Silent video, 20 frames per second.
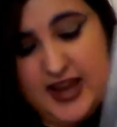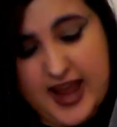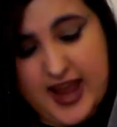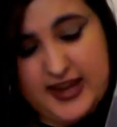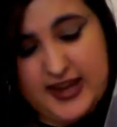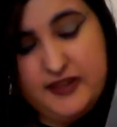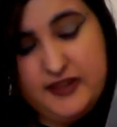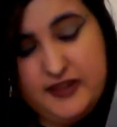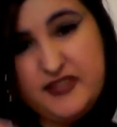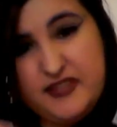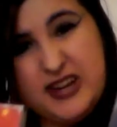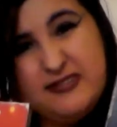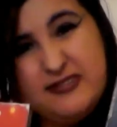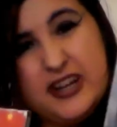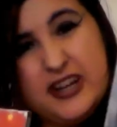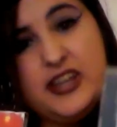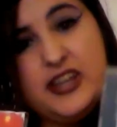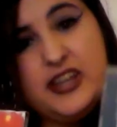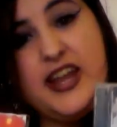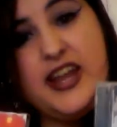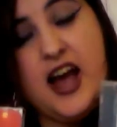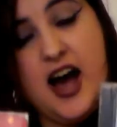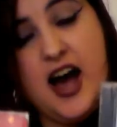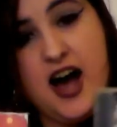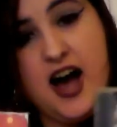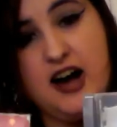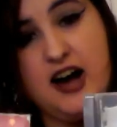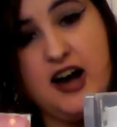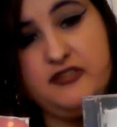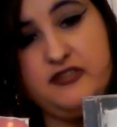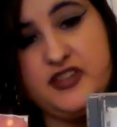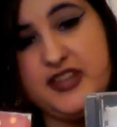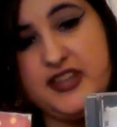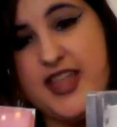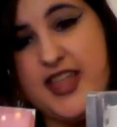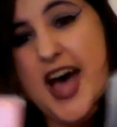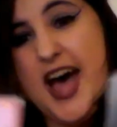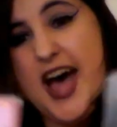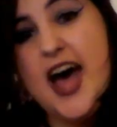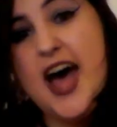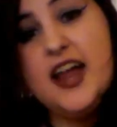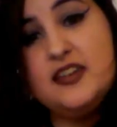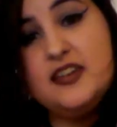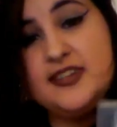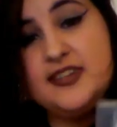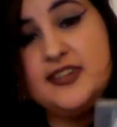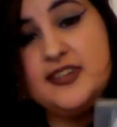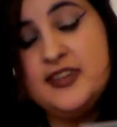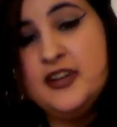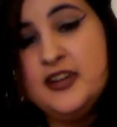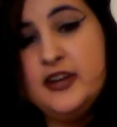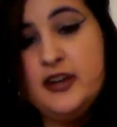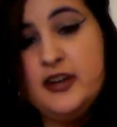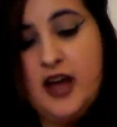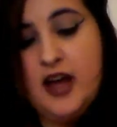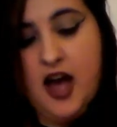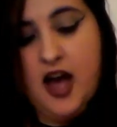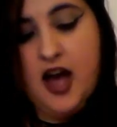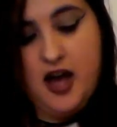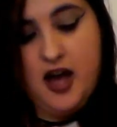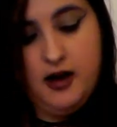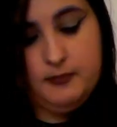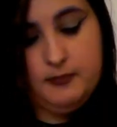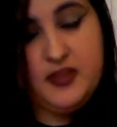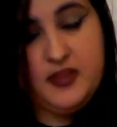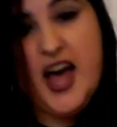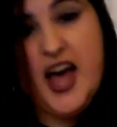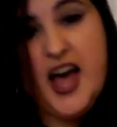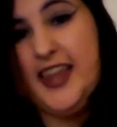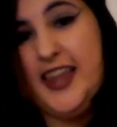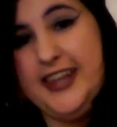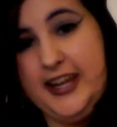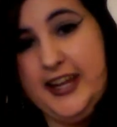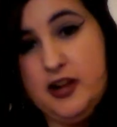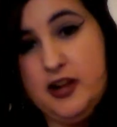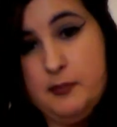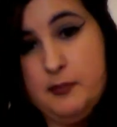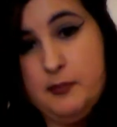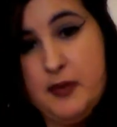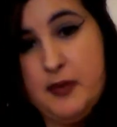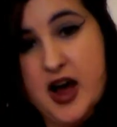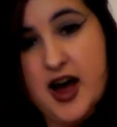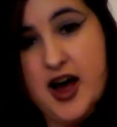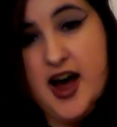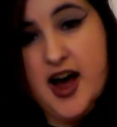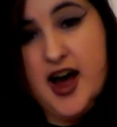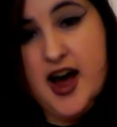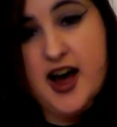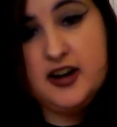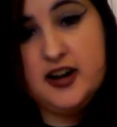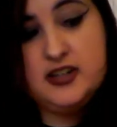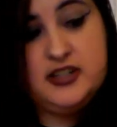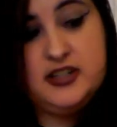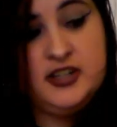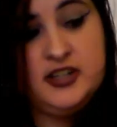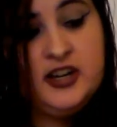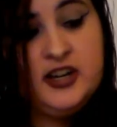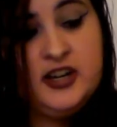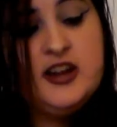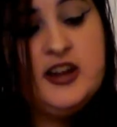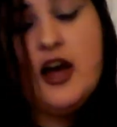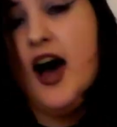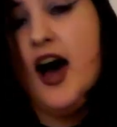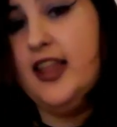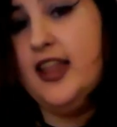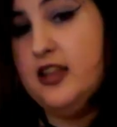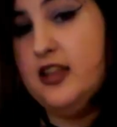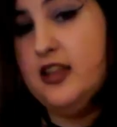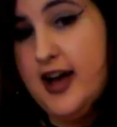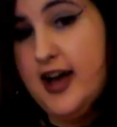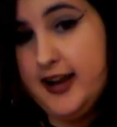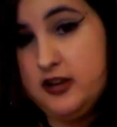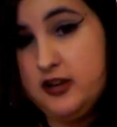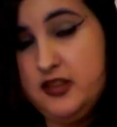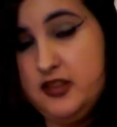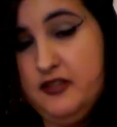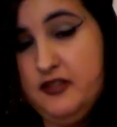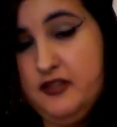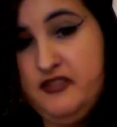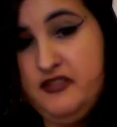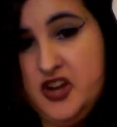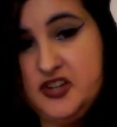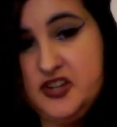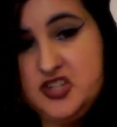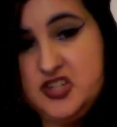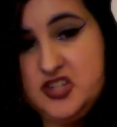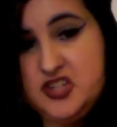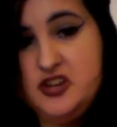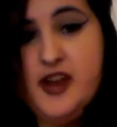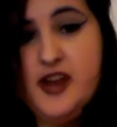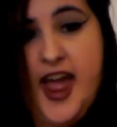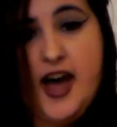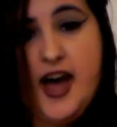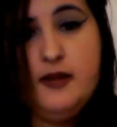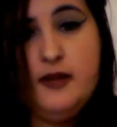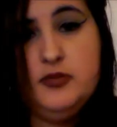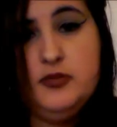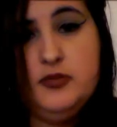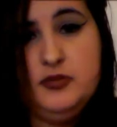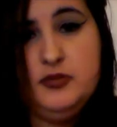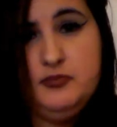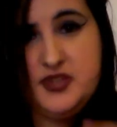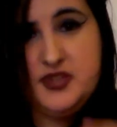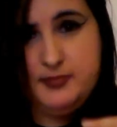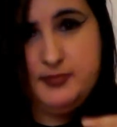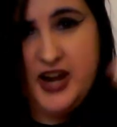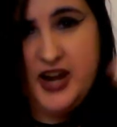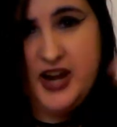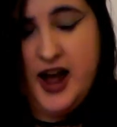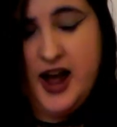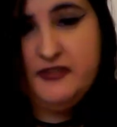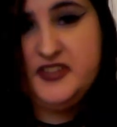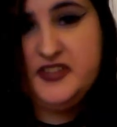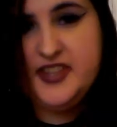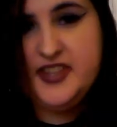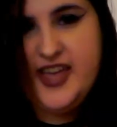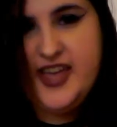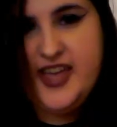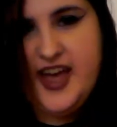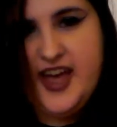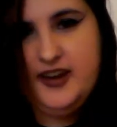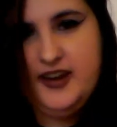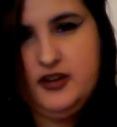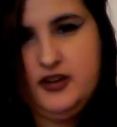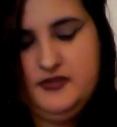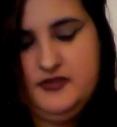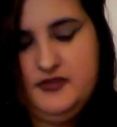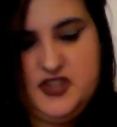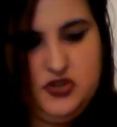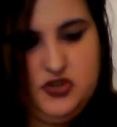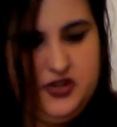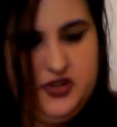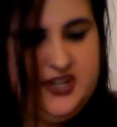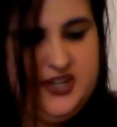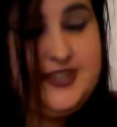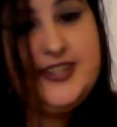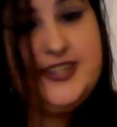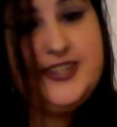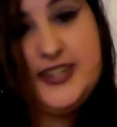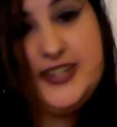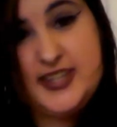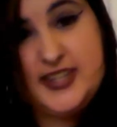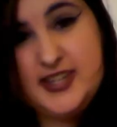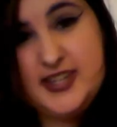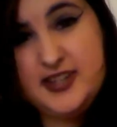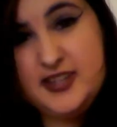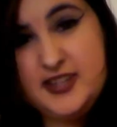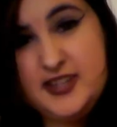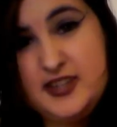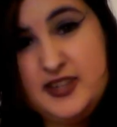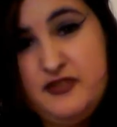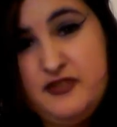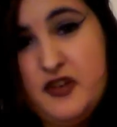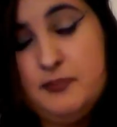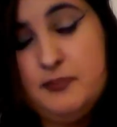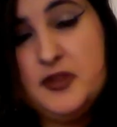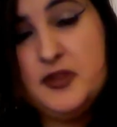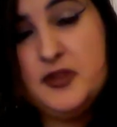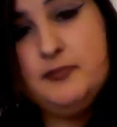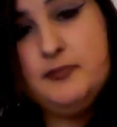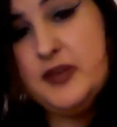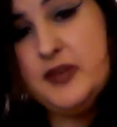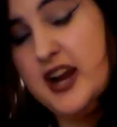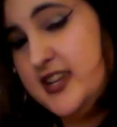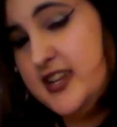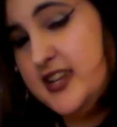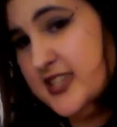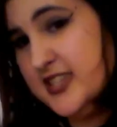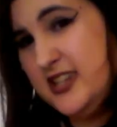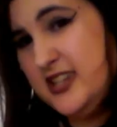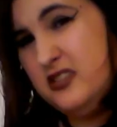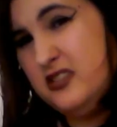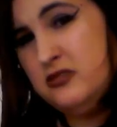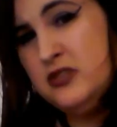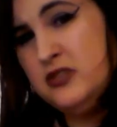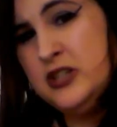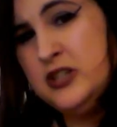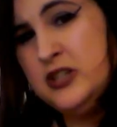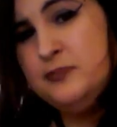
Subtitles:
Anything really after that, like Linkin Park, I like the first two albums, but after that, I've sort of distanced from them, but I still